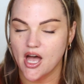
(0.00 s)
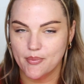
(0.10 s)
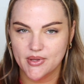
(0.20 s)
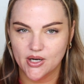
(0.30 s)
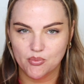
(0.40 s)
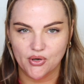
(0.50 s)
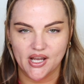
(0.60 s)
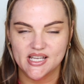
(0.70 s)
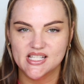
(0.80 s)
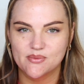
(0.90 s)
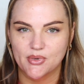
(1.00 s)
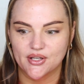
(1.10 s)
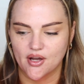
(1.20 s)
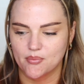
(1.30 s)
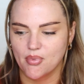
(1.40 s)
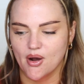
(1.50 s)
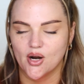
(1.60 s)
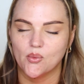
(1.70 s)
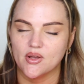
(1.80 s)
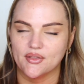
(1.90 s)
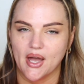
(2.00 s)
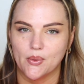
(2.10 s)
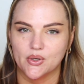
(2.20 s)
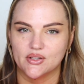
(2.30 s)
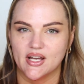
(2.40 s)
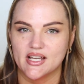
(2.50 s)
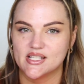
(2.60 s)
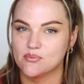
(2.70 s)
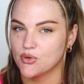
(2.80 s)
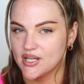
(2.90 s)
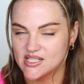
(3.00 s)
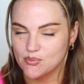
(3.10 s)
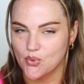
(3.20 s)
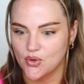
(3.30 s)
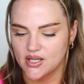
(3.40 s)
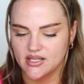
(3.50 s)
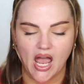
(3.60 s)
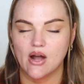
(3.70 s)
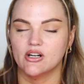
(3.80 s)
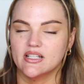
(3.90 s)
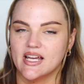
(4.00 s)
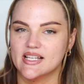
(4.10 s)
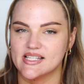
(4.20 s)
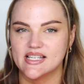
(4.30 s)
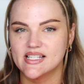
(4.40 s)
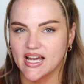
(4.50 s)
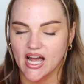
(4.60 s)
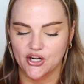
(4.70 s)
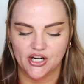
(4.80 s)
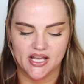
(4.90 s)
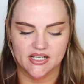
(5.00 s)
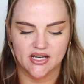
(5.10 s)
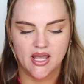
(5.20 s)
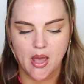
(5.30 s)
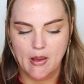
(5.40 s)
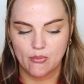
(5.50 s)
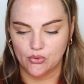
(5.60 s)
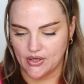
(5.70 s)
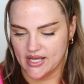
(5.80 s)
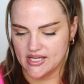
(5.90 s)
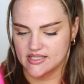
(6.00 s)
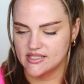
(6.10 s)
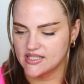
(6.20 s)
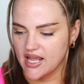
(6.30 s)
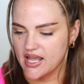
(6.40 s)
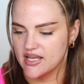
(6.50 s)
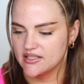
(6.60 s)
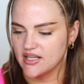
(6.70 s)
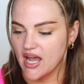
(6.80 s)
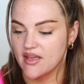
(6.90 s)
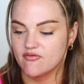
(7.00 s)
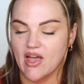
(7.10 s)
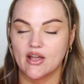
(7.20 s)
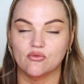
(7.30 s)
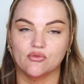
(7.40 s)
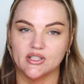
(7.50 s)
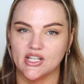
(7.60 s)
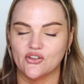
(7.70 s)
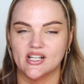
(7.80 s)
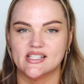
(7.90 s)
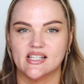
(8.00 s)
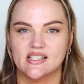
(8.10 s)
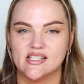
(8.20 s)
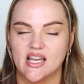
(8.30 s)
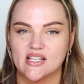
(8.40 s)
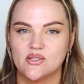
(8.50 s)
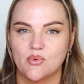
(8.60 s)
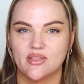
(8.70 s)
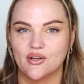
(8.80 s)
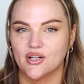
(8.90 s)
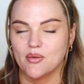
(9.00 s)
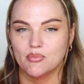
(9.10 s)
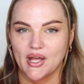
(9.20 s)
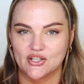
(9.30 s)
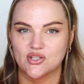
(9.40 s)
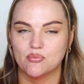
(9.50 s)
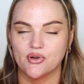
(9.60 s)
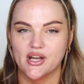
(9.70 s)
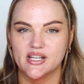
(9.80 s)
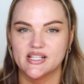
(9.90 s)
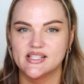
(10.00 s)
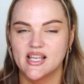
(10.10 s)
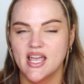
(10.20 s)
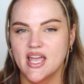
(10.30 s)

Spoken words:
Up there in price, but on par with Hourglass price point. Hourglass is a higher-end brand, and I've had really great success with their complexion products.